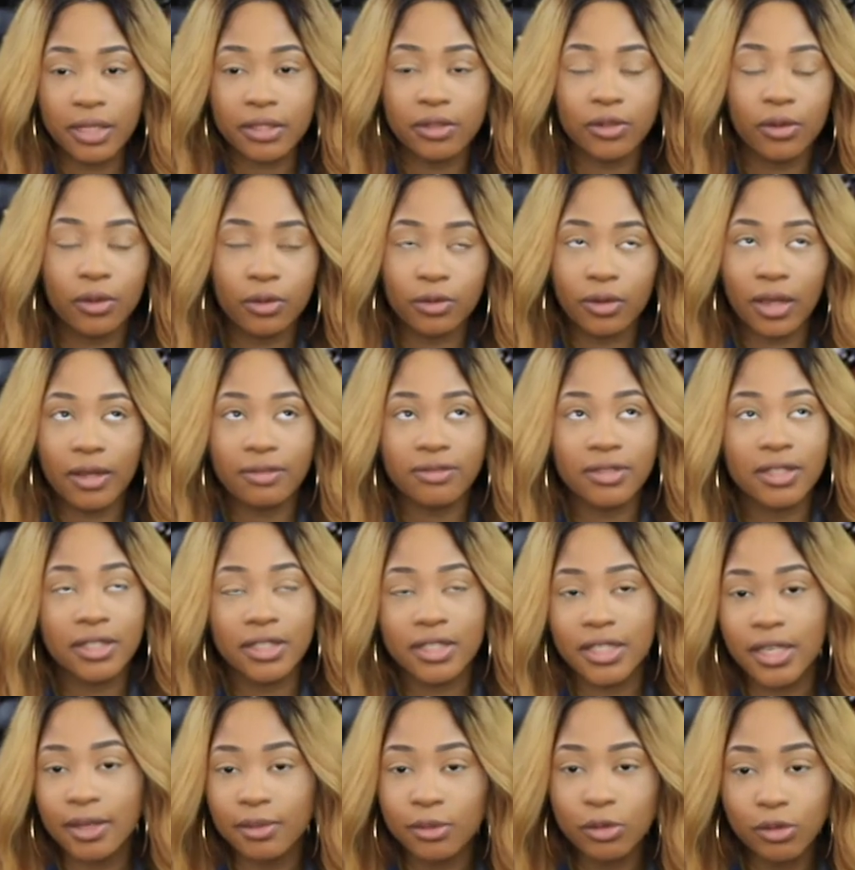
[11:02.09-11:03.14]
that don't have the
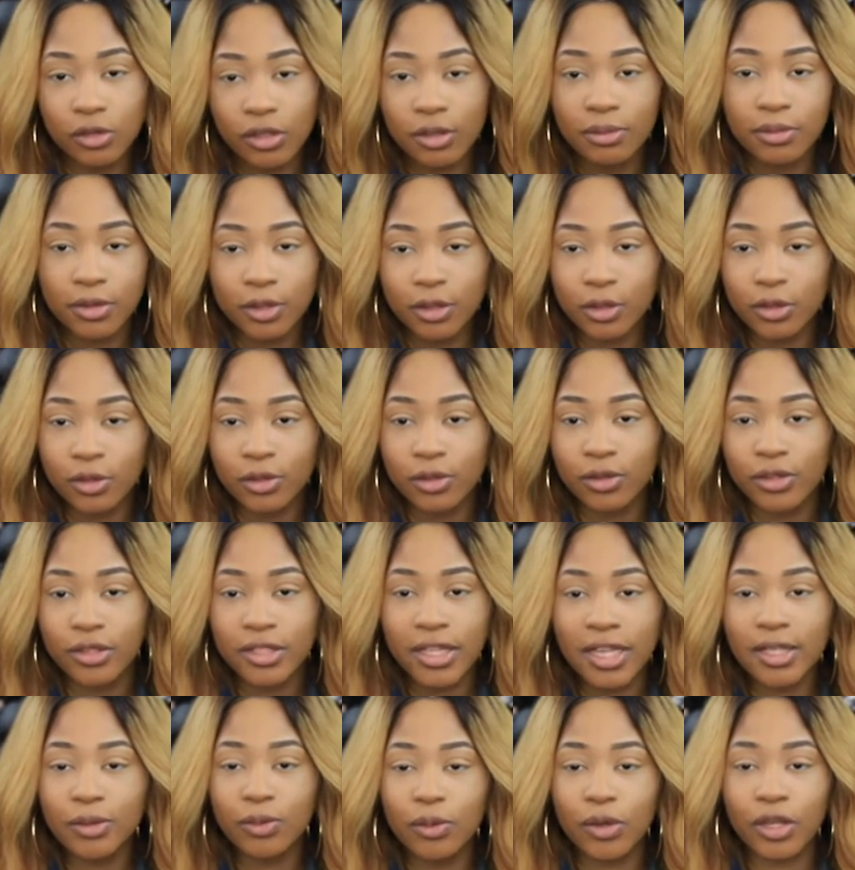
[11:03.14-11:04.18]
same dream as you?
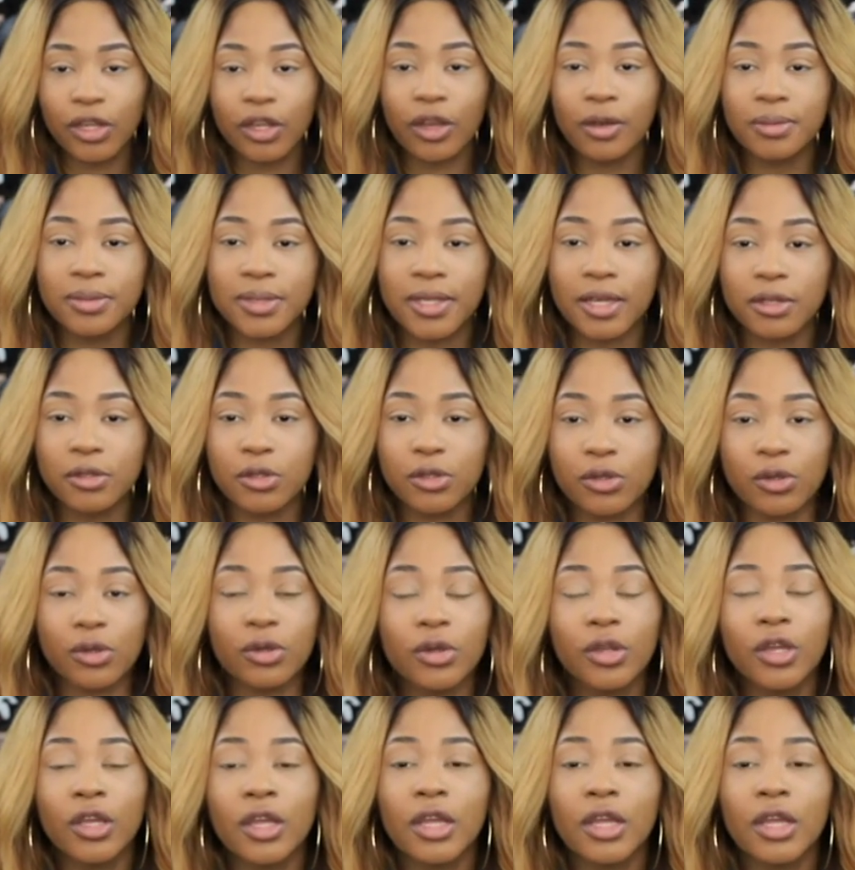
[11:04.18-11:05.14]
That's what it comes down to.